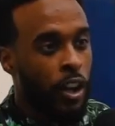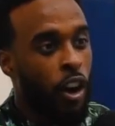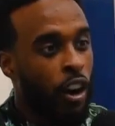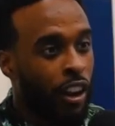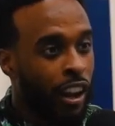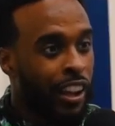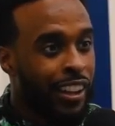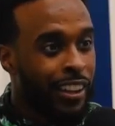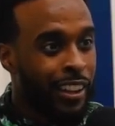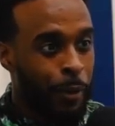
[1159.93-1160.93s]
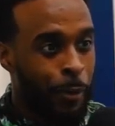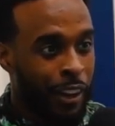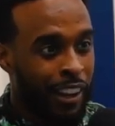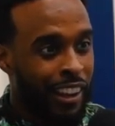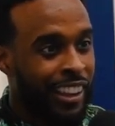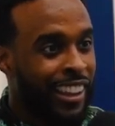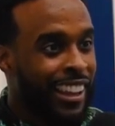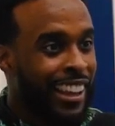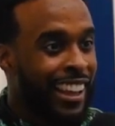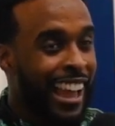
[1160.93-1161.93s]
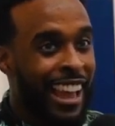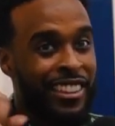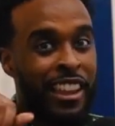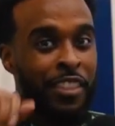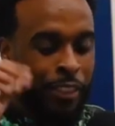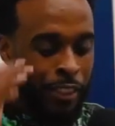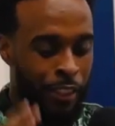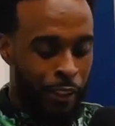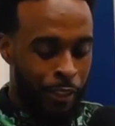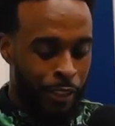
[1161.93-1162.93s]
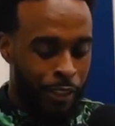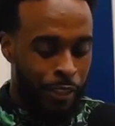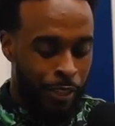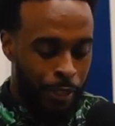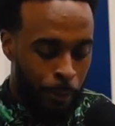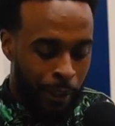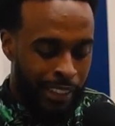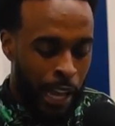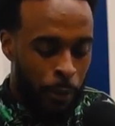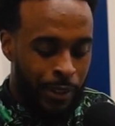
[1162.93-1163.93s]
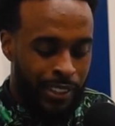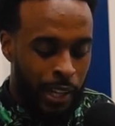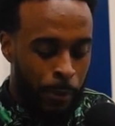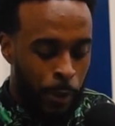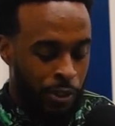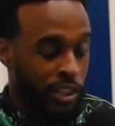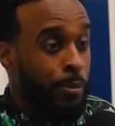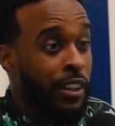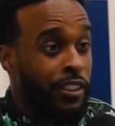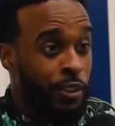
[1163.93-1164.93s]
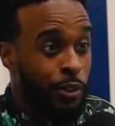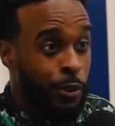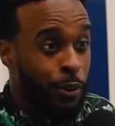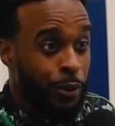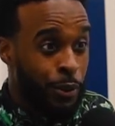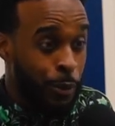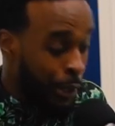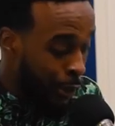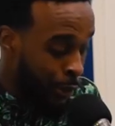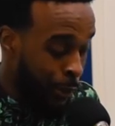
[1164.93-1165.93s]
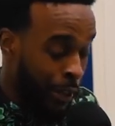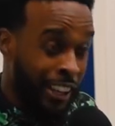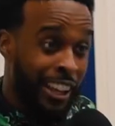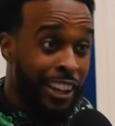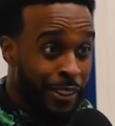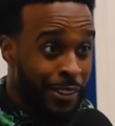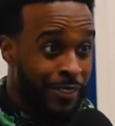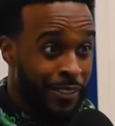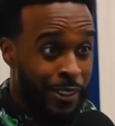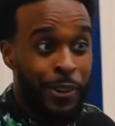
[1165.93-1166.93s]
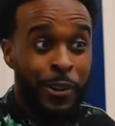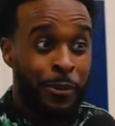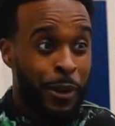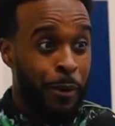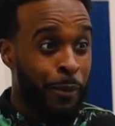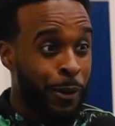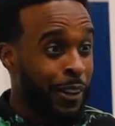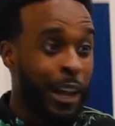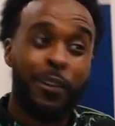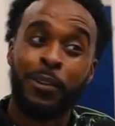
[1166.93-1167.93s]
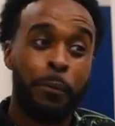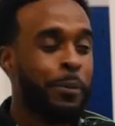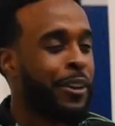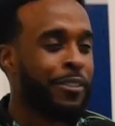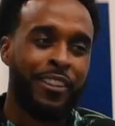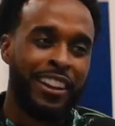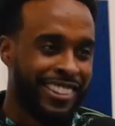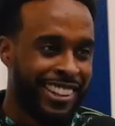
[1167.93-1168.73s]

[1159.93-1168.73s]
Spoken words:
car lot, like parking lot. And the place how it was set up, it was just split into 2. You either wearing yellow or you're wearing blue. And I was a big France